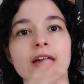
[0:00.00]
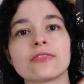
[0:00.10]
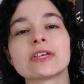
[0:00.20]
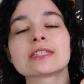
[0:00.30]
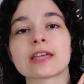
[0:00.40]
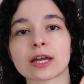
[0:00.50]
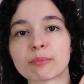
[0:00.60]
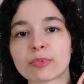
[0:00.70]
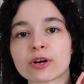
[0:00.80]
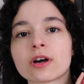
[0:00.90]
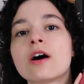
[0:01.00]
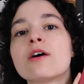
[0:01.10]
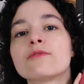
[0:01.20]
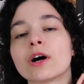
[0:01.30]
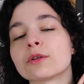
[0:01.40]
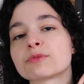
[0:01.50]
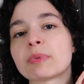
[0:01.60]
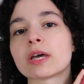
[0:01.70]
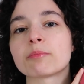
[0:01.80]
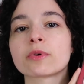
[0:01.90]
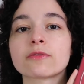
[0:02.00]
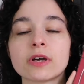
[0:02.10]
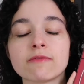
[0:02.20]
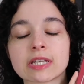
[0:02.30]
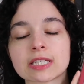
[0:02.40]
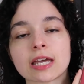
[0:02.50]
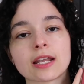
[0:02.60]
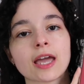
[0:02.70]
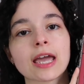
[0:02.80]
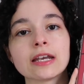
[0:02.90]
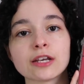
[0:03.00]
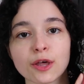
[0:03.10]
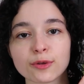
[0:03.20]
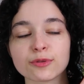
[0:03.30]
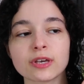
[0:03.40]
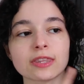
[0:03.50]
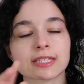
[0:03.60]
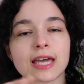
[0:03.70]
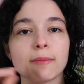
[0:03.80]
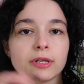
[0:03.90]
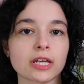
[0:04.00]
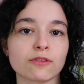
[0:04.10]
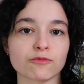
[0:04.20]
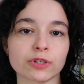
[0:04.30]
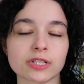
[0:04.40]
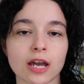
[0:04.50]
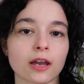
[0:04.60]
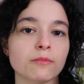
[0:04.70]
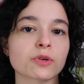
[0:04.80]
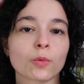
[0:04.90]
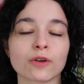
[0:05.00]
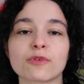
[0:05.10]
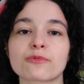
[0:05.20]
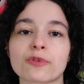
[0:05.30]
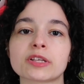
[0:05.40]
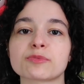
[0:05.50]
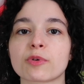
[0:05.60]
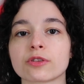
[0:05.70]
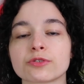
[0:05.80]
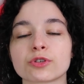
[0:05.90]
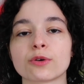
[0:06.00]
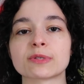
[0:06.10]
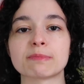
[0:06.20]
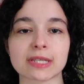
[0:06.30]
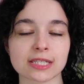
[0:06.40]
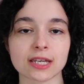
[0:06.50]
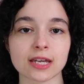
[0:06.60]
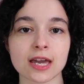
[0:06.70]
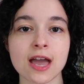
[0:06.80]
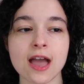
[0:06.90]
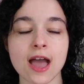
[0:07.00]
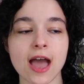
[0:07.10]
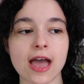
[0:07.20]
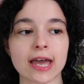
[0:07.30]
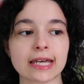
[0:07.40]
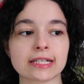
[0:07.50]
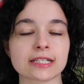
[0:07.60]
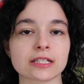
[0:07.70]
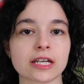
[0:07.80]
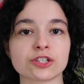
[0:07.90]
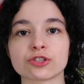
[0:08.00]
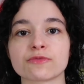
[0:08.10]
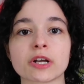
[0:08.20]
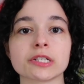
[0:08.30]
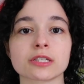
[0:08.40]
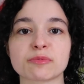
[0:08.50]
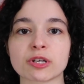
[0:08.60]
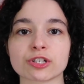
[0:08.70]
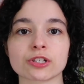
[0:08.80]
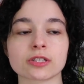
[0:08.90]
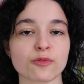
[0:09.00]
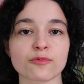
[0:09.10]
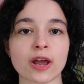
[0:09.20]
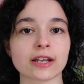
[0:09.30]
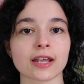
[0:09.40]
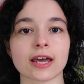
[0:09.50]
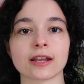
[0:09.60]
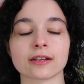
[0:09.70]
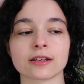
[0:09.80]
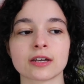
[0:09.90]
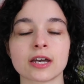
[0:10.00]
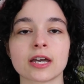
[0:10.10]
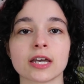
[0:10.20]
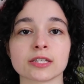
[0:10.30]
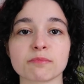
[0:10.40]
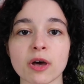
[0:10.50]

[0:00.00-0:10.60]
and this second book follows Pip investigating another thing that's happening in real time. One of her friend's brothers goes missing and it's just very suspicious. Her friend and his